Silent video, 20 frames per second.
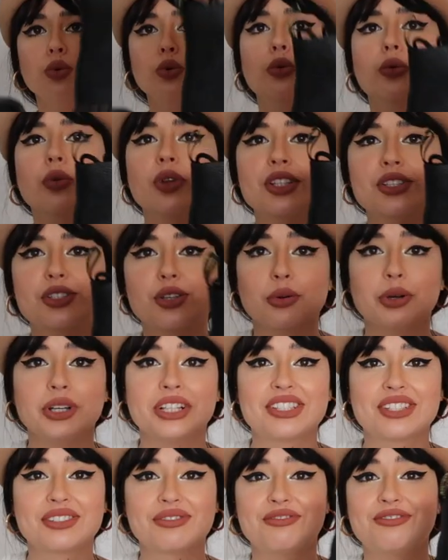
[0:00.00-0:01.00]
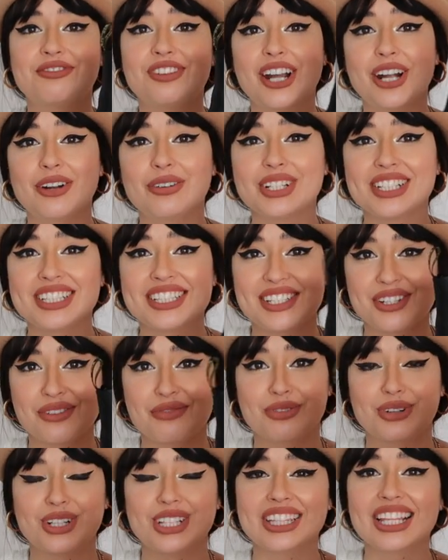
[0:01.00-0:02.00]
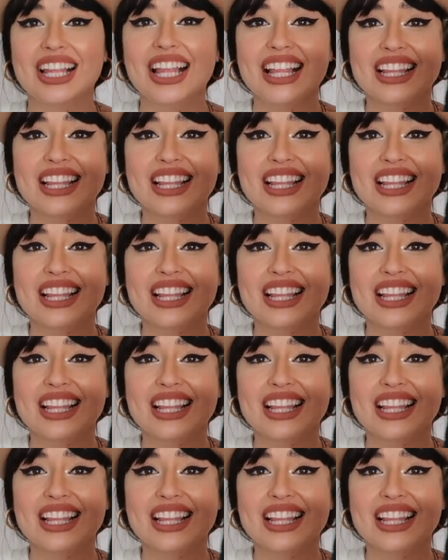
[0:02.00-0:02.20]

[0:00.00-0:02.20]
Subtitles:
Ooh, so it's very different.